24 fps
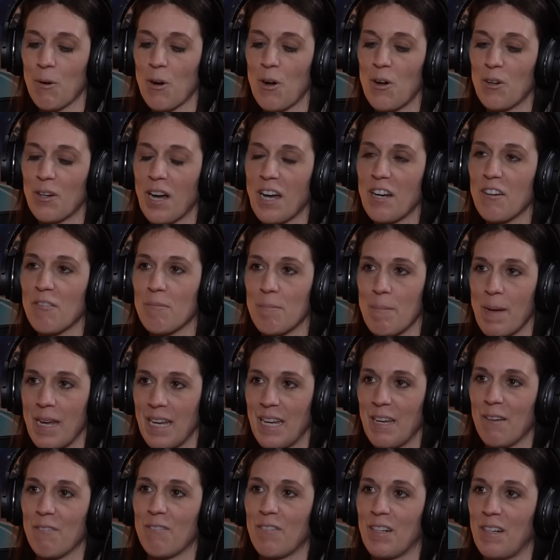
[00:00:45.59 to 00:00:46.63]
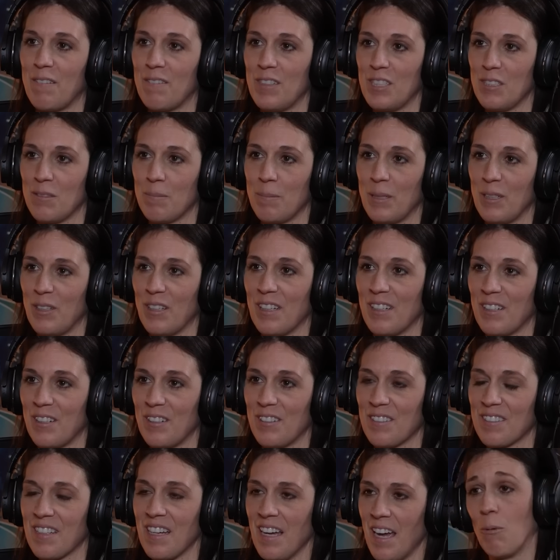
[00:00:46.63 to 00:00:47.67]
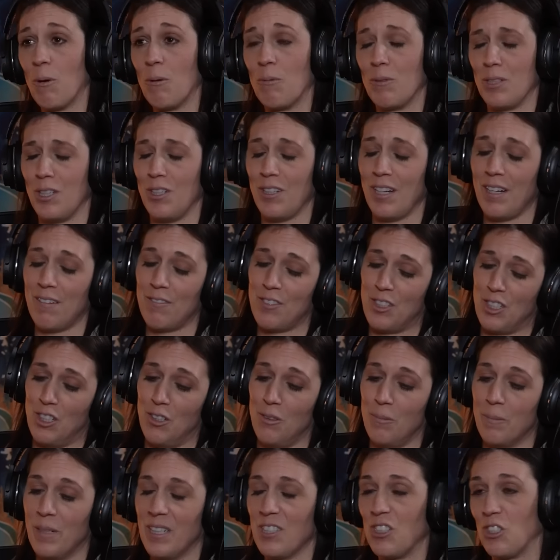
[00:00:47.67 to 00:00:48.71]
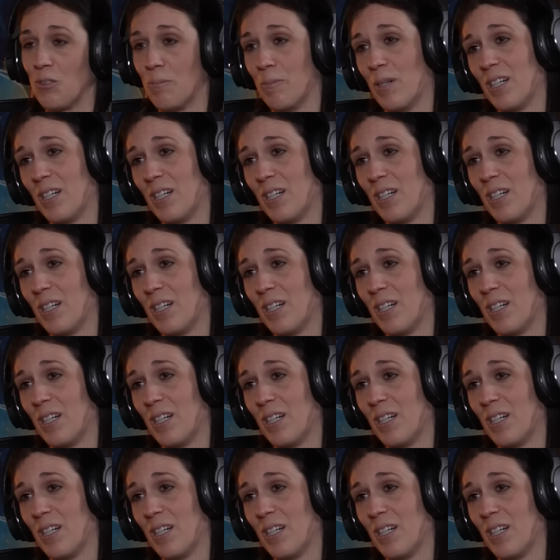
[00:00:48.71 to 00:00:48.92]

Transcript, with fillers: were all kind of making fun of these billionaires. Well, when you have too much